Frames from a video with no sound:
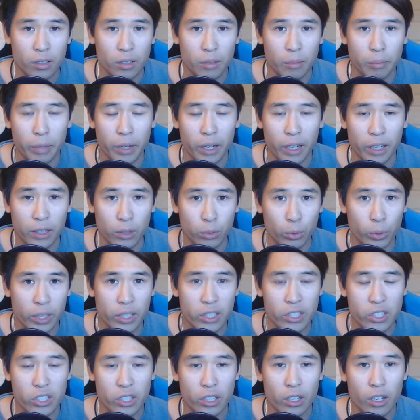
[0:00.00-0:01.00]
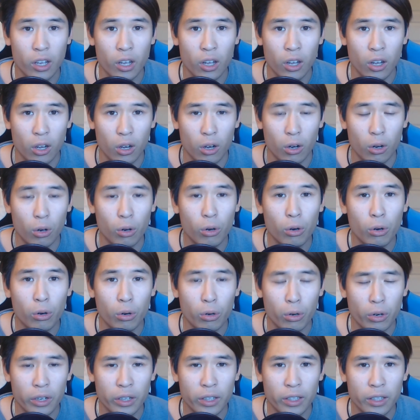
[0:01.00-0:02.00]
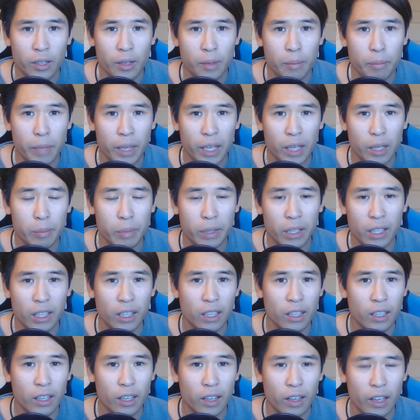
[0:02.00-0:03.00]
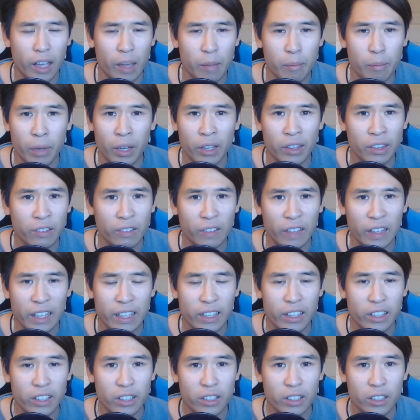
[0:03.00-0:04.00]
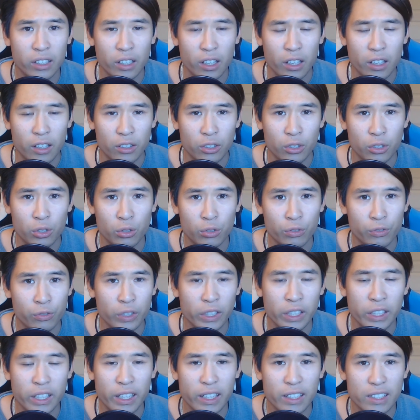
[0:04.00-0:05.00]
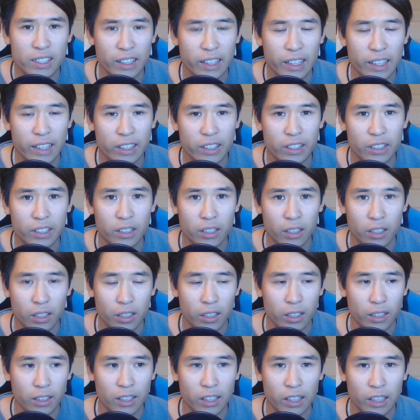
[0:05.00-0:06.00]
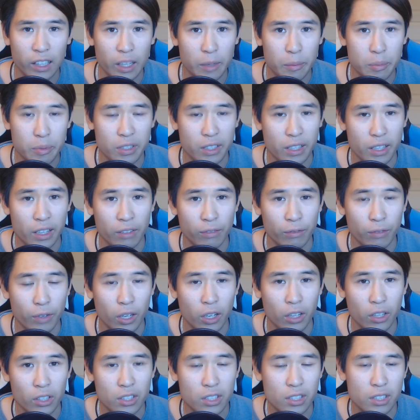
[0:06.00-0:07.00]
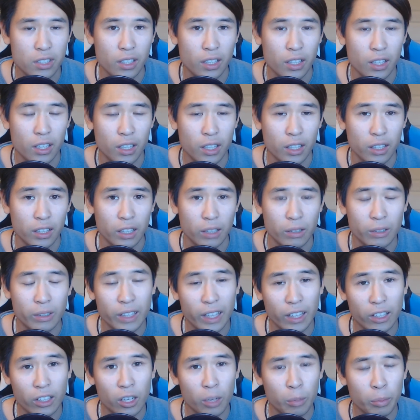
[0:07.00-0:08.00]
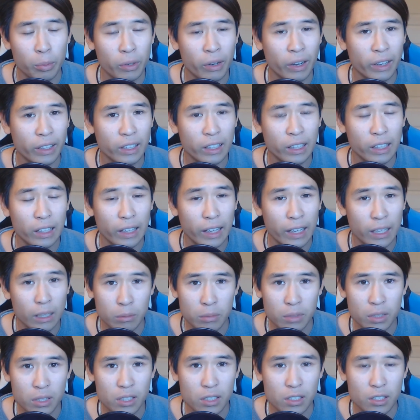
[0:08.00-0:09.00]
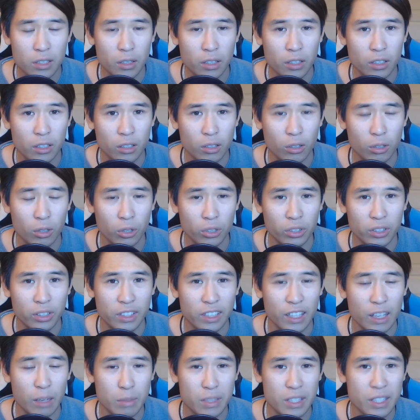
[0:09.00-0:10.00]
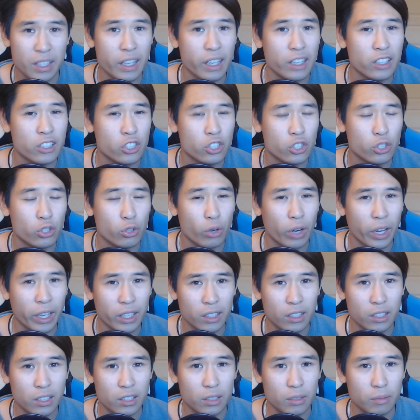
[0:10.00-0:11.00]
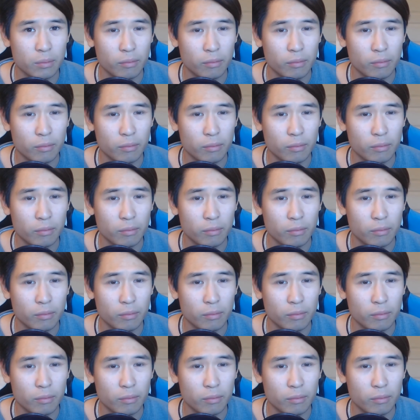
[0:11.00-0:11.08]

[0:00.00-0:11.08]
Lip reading: by Twitch, or maybe a month later, 2-3 years later, clips and VODs, they'll get copyright claimed or DMCA striked,